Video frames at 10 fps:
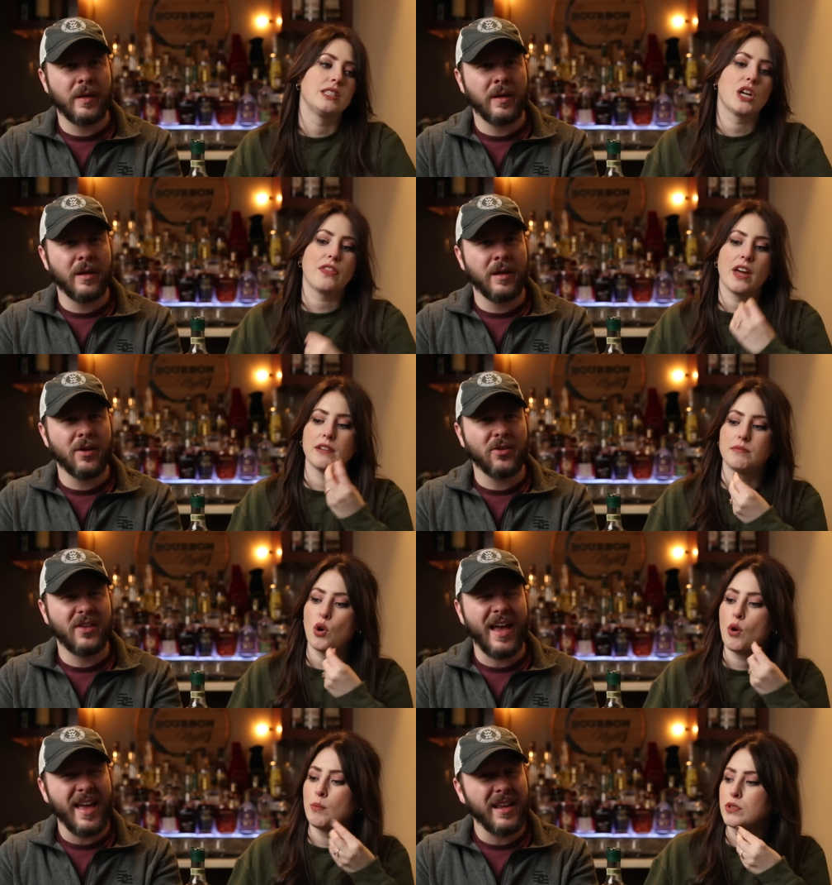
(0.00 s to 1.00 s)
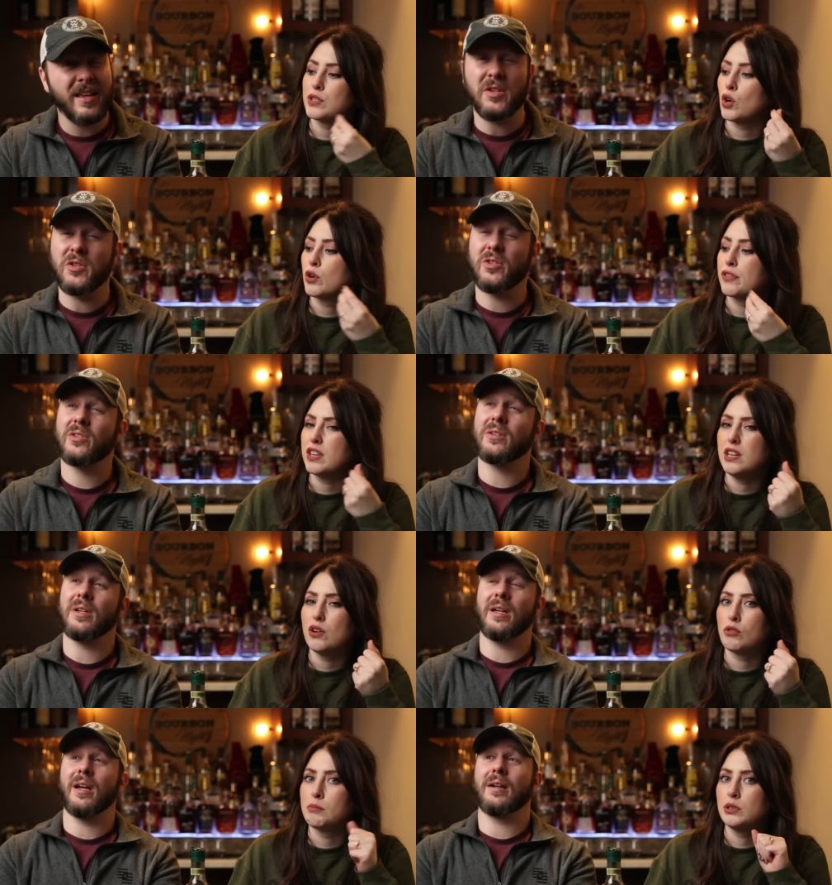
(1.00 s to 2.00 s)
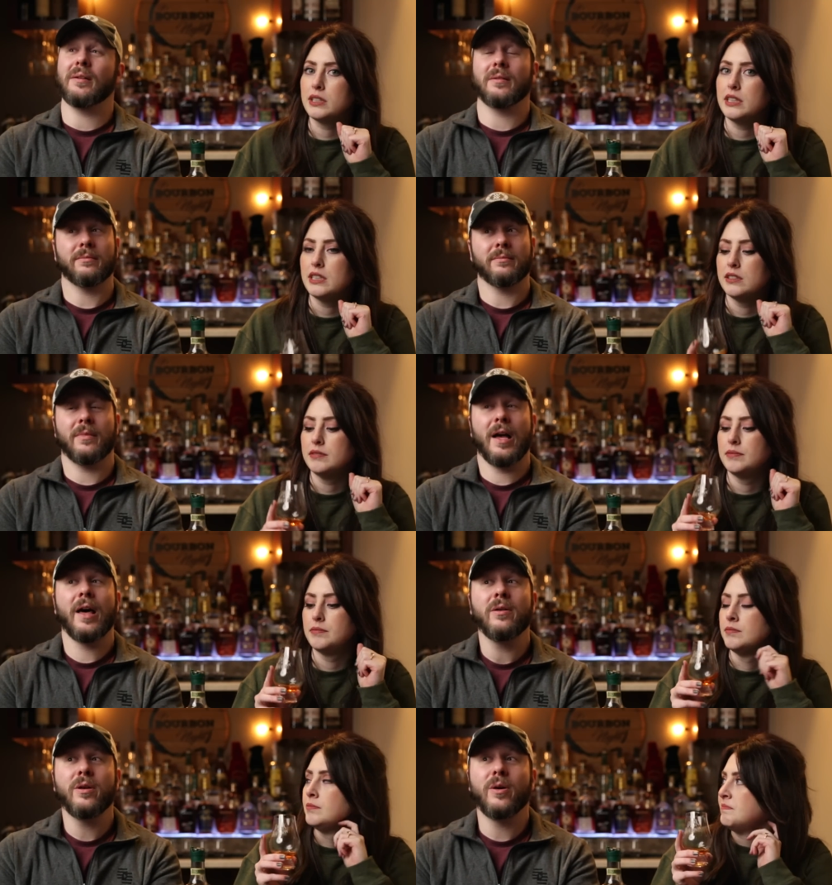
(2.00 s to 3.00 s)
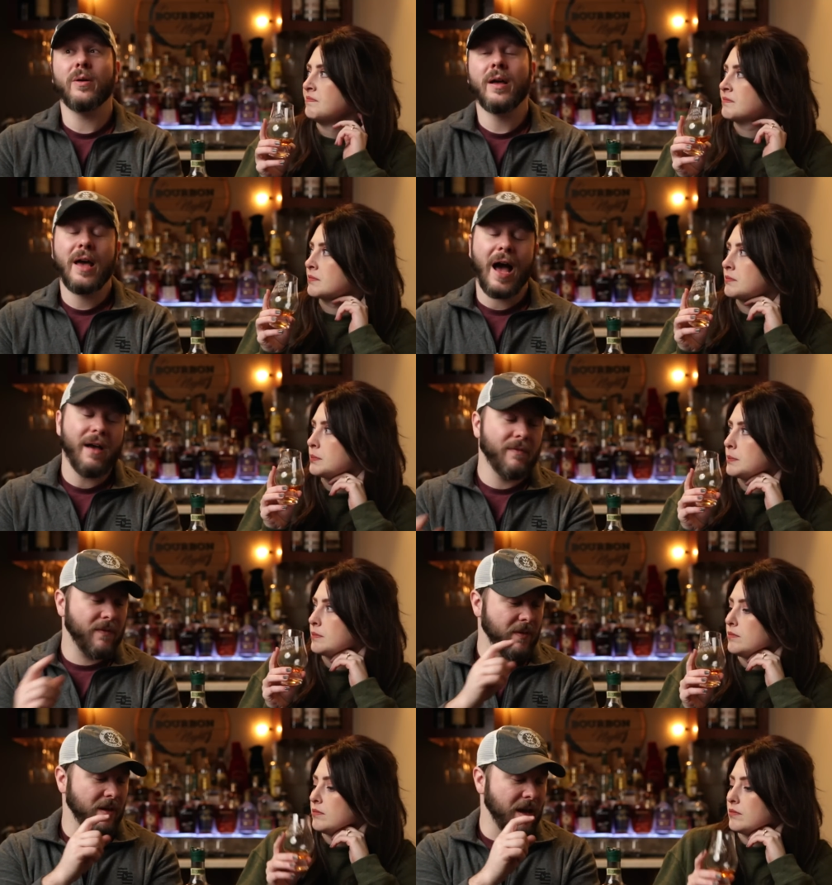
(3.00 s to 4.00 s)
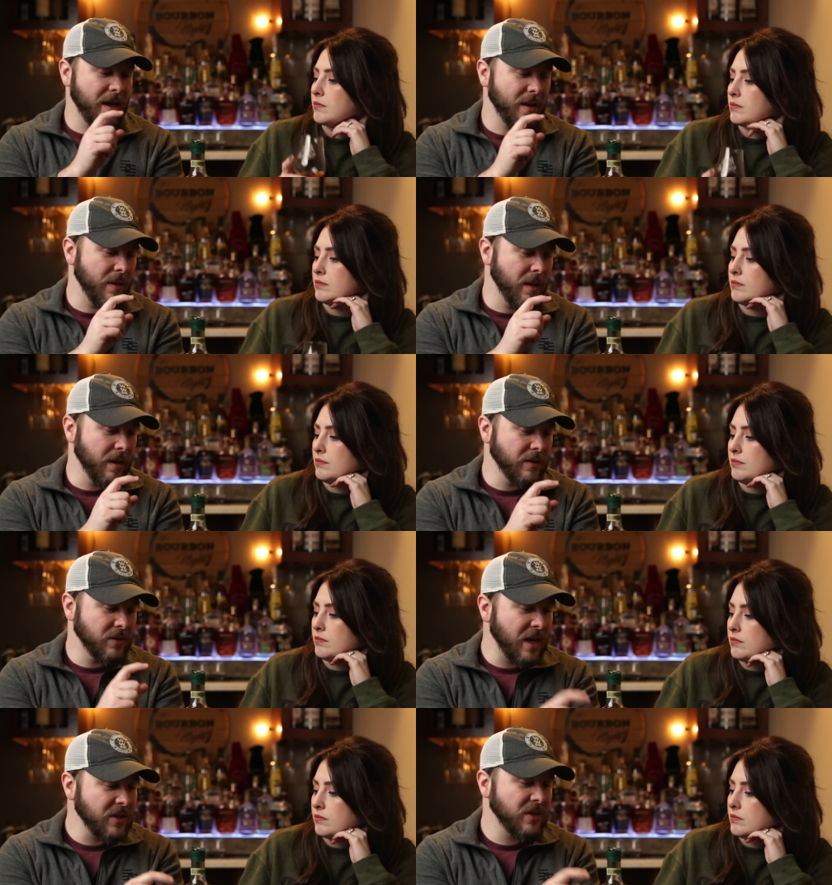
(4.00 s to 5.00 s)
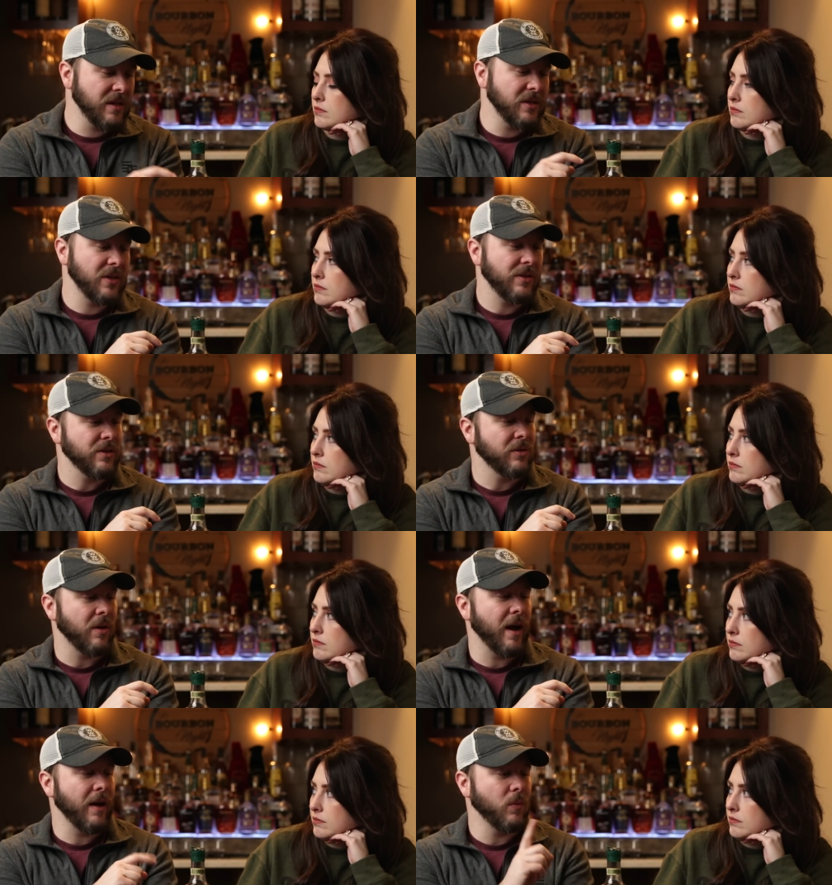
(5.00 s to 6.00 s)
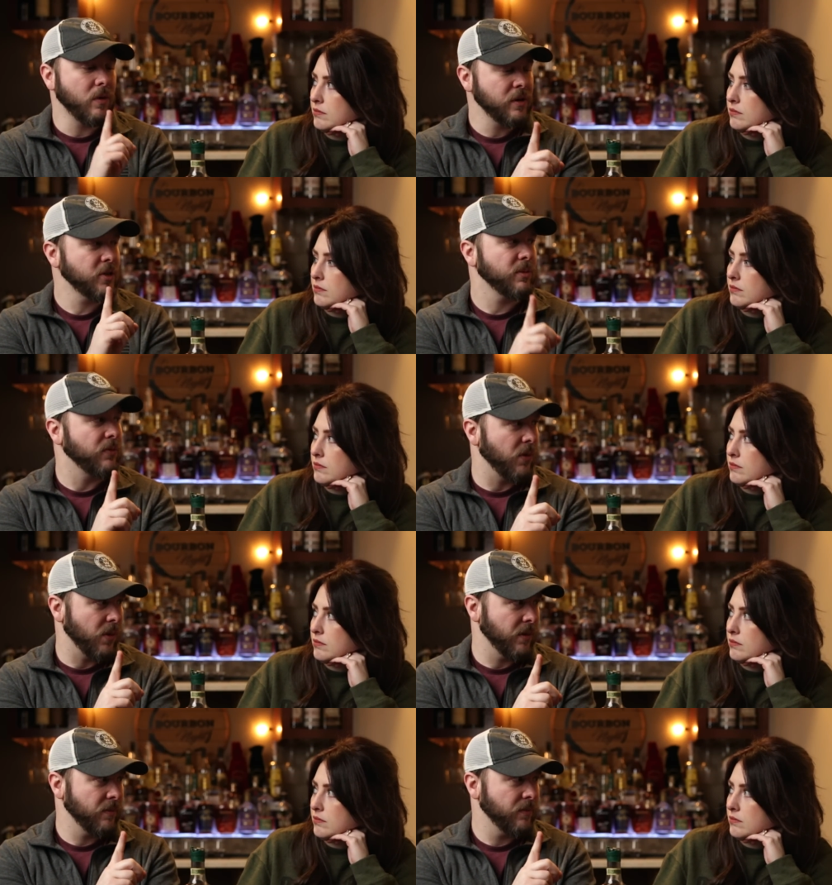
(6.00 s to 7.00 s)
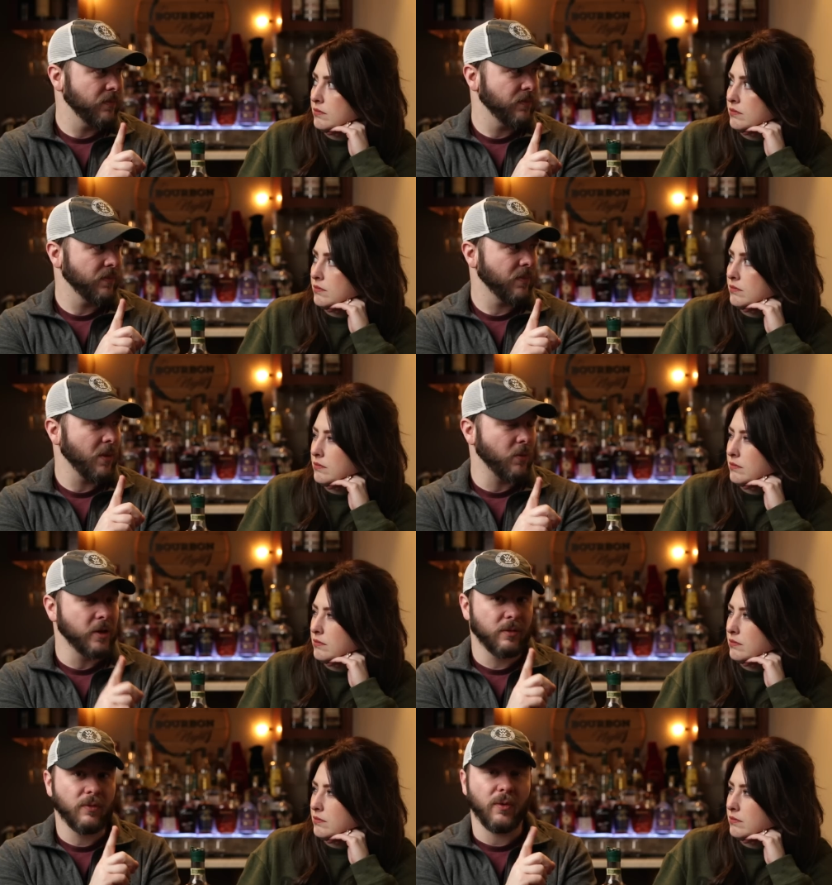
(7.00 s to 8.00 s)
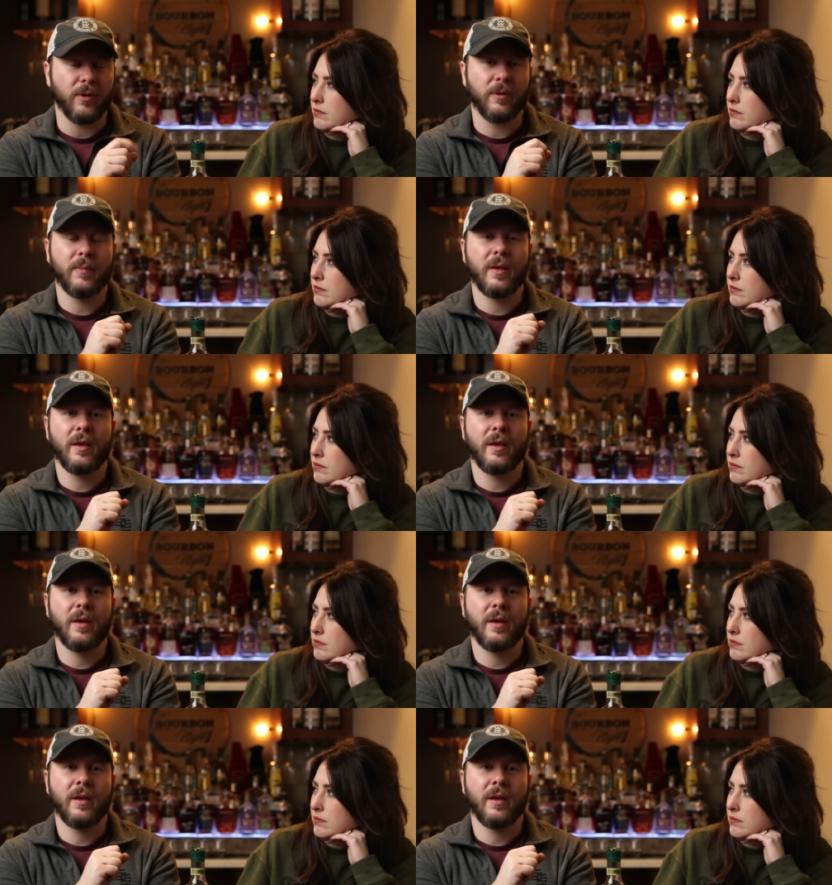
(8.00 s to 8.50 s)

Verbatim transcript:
Speaker 1: It's got that, that almost is, earthy, herbally.
Speaker 2: I don't know. I've tasted a 10 year rye once before. Once before.